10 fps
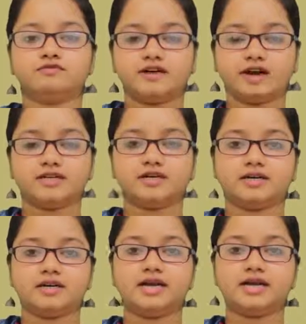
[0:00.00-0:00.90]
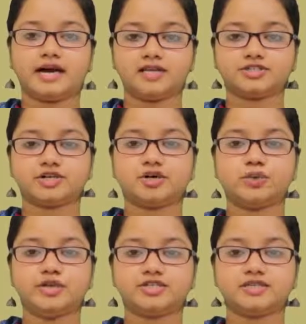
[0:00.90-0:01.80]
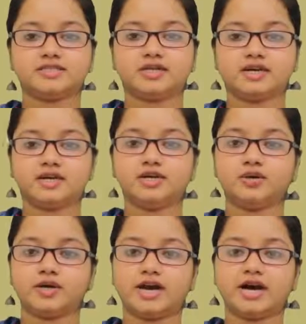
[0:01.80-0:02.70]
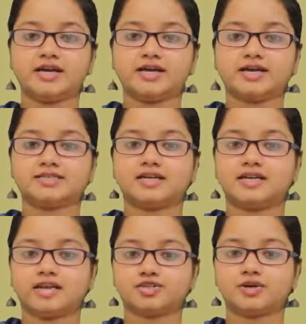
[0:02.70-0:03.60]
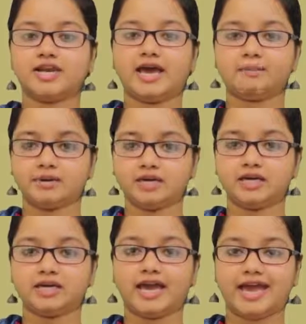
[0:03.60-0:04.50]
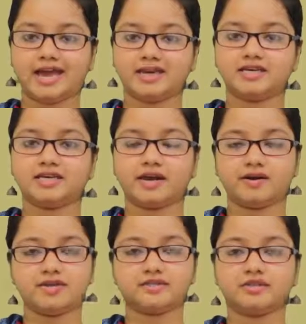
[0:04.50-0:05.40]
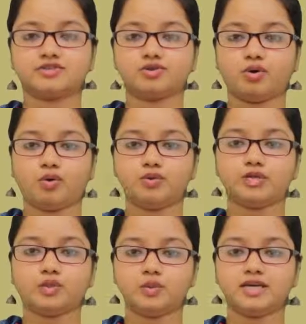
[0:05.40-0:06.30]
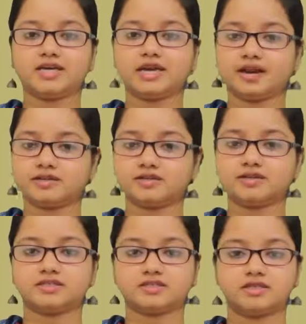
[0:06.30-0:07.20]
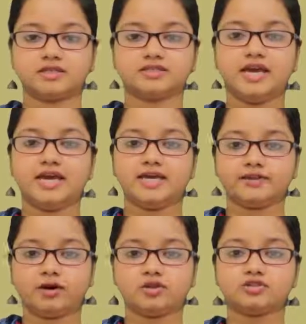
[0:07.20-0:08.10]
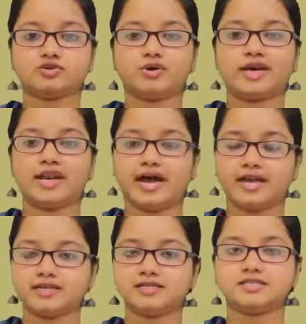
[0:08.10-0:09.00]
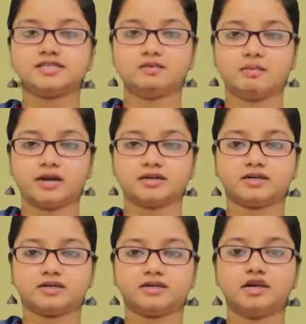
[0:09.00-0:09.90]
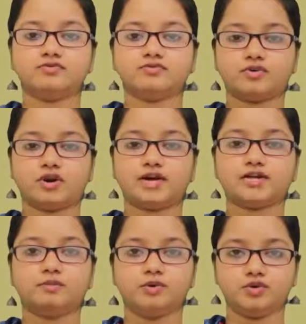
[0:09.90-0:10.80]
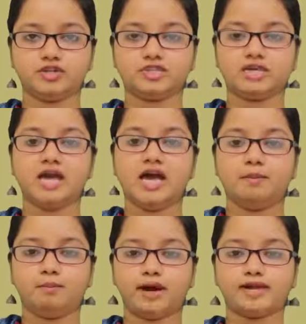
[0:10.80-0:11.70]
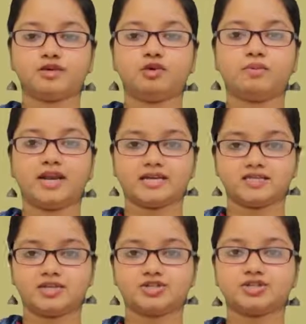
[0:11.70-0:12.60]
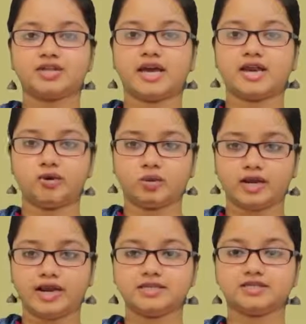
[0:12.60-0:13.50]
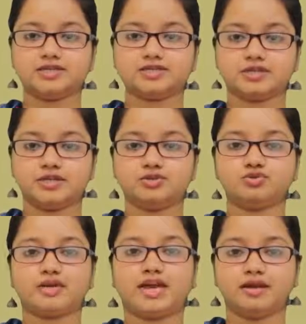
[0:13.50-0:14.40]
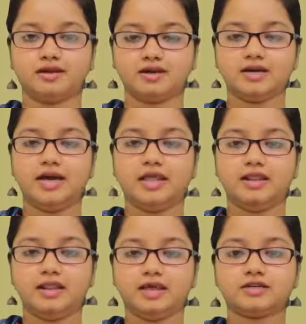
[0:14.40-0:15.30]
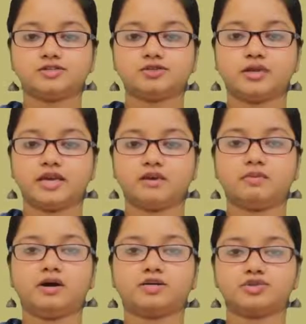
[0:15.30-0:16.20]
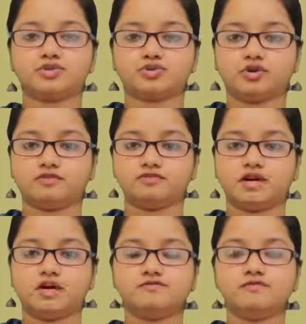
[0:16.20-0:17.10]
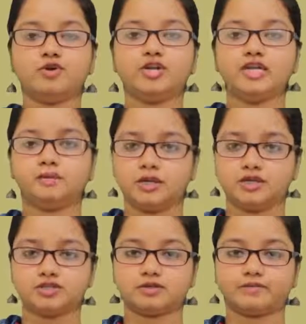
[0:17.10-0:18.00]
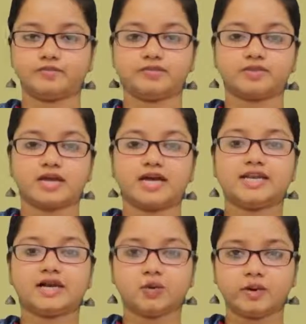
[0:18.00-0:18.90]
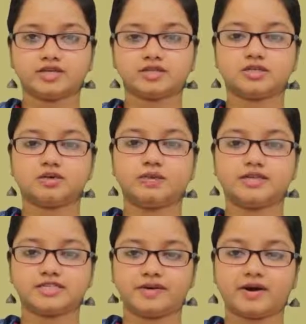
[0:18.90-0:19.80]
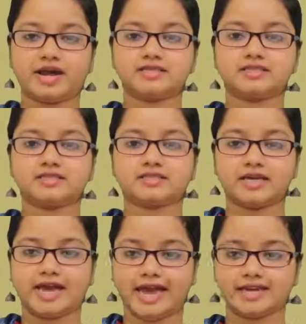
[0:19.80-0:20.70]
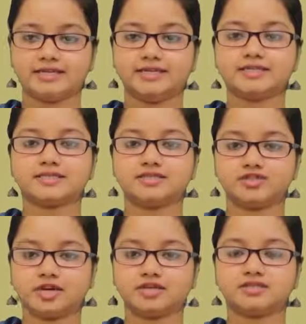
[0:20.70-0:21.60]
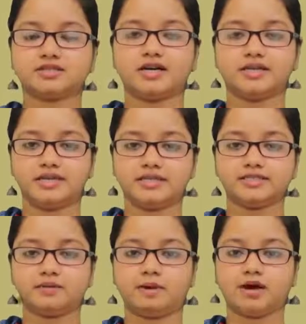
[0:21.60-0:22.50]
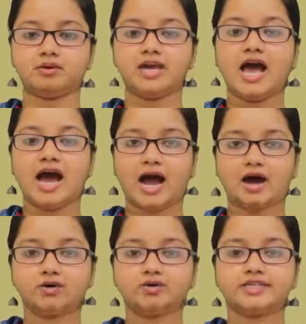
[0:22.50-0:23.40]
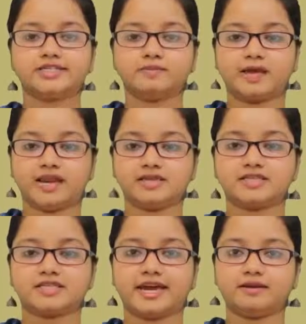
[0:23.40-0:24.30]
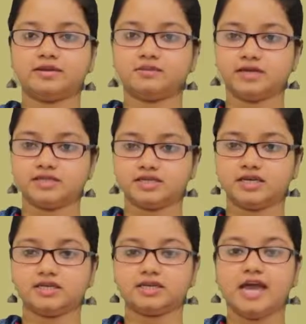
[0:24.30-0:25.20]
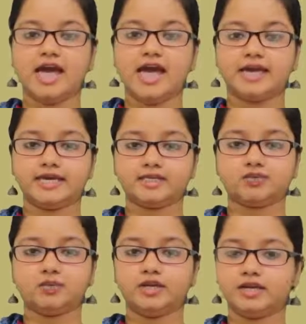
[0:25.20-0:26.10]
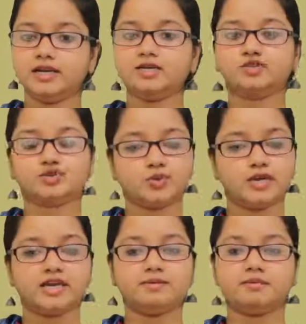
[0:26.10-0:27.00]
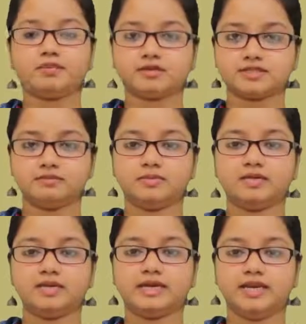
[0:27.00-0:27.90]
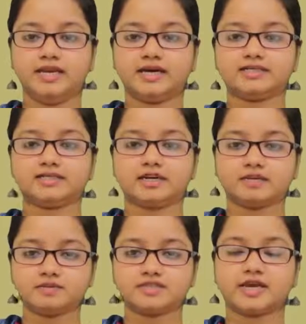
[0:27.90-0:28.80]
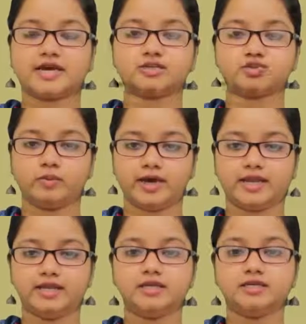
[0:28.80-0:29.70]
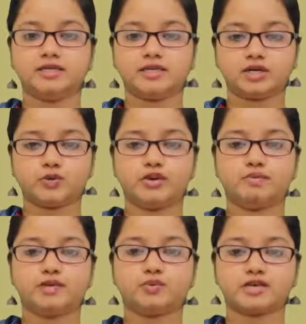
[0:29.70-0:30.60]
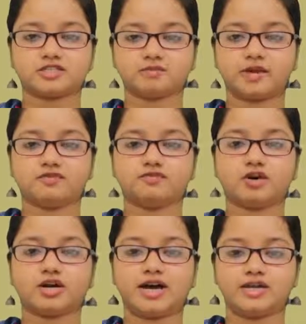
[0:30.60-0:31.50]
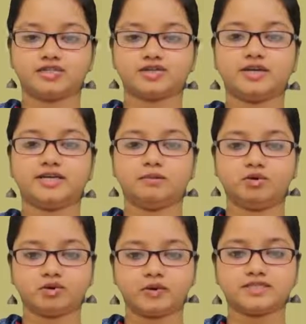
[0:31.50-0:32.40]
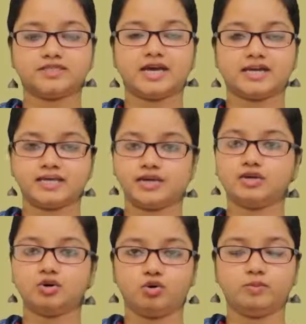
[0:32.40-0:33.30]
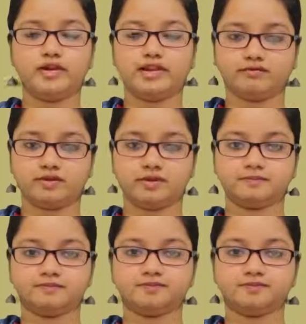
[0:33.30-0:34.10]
Further, culture which is uh, regarded as a natural happening and carries its own unique characteristics, it also an identity marker for a community but globalization and localization together led to the emergence of a fluid image. The question which arises at this juncture is about how this balance can be maintained. It will truly be possible in the circumstance when there will be respect for cultural democracy at the global level.